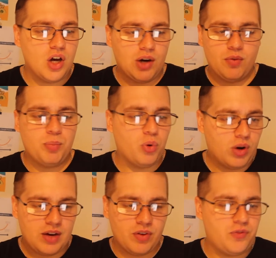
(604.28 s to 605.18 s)
I
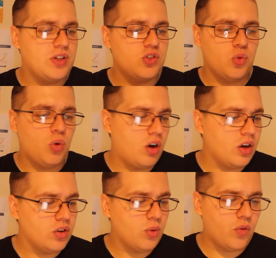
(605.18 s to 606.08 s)
report everything. So what I
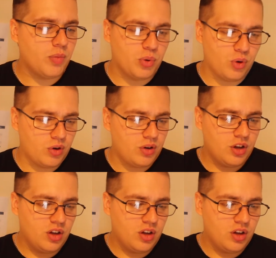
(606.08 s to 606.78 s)
do, I report.